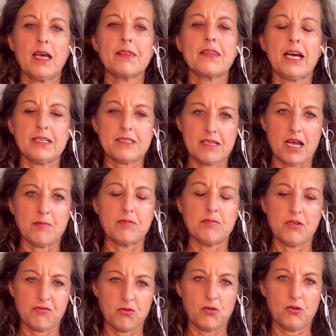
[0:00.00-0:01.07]
That's happened
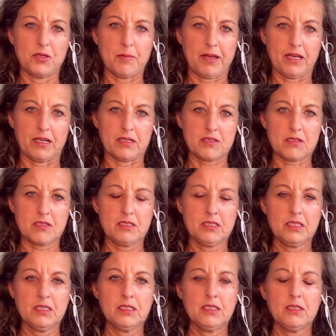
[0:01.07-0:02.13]
before in the past.
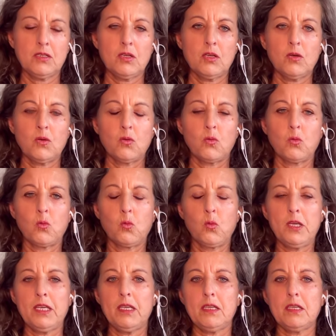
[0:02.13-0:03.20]

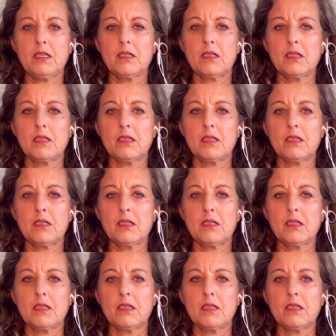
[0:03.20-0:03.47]
We